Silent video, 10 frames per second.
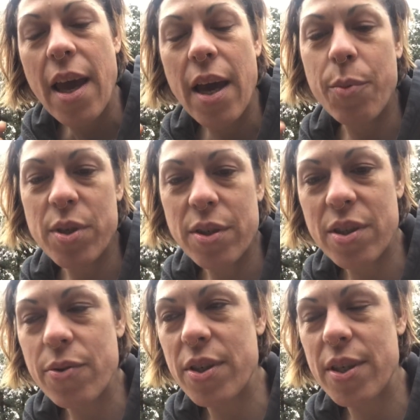And what you
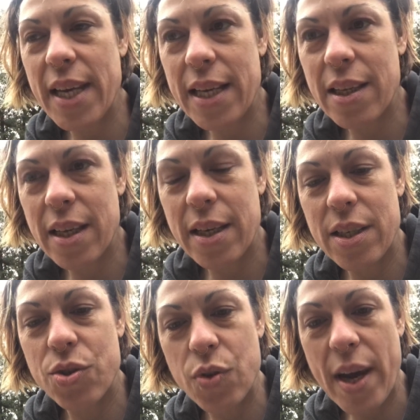do is you take the
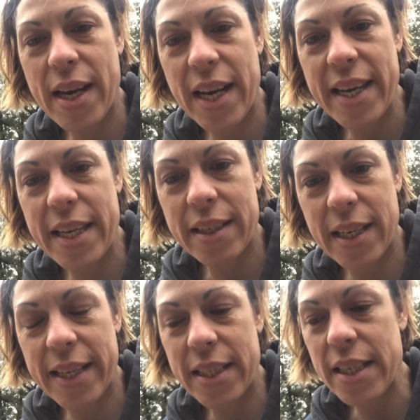dry clay
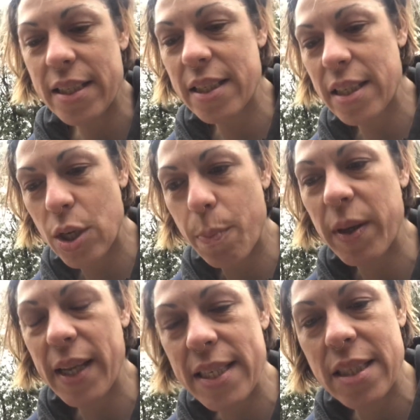discs and you
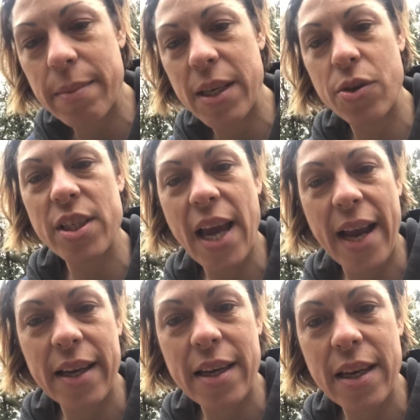place them in your
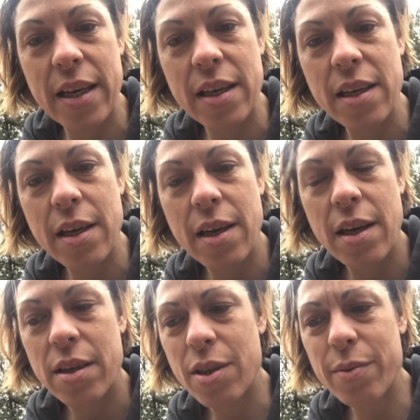tank.
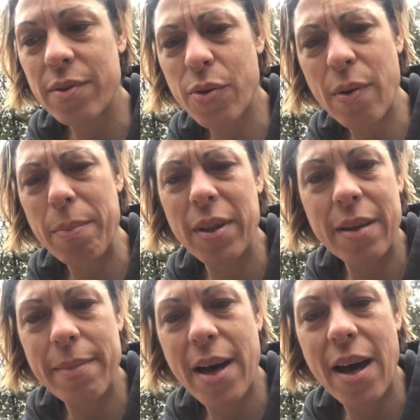Don't crumble
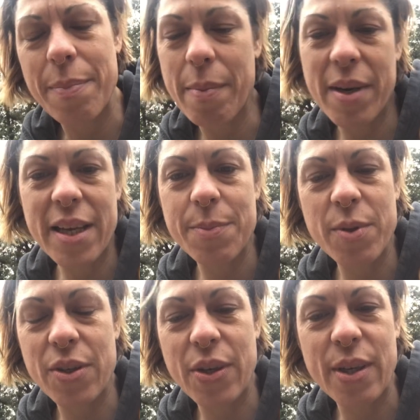them up. I mean, I
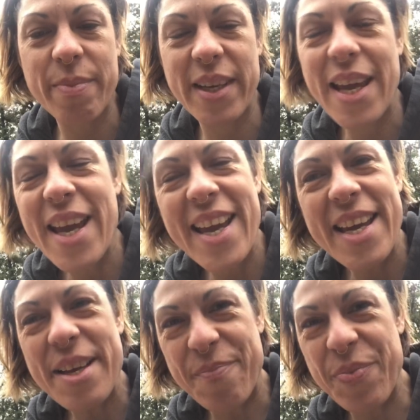suppose you could, but
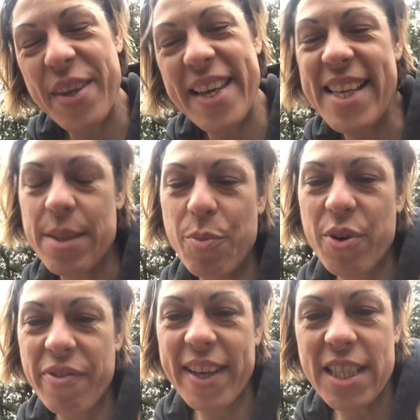it's more
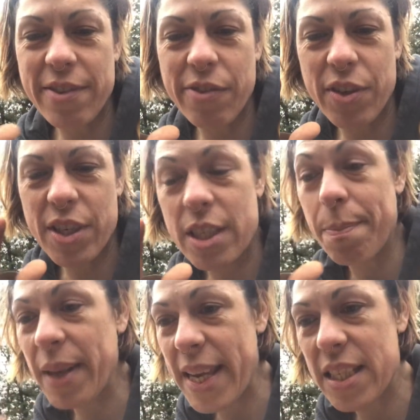effective if you just
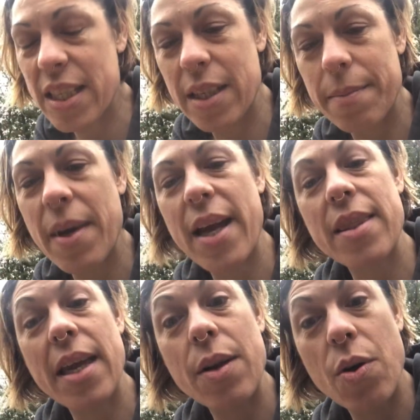place them and
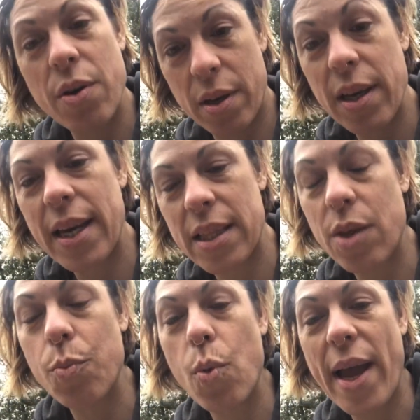then get
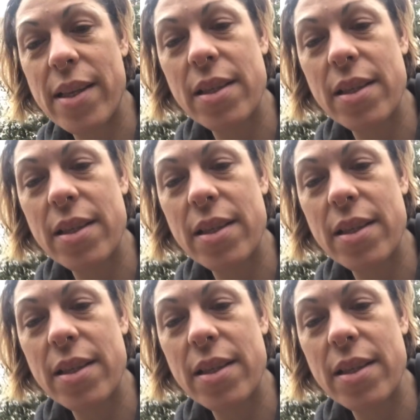them wet.